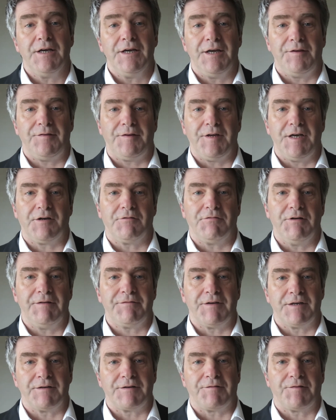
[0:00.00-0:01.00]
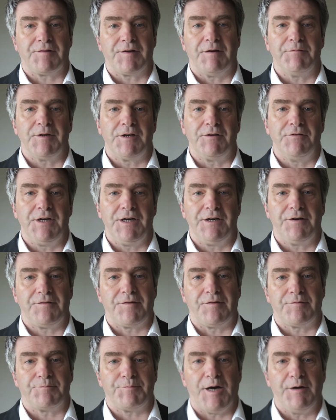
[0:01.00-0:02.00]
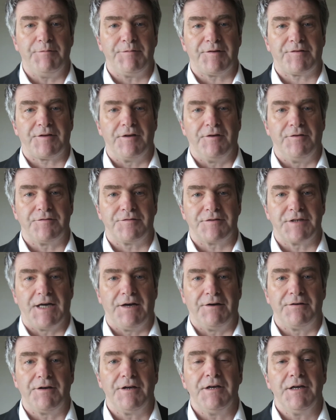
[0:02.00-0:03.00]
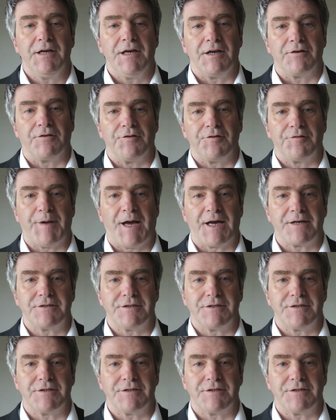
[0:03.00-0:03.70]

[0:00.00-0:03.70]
is the equivalent of someone who hears his pub is closed down and goes back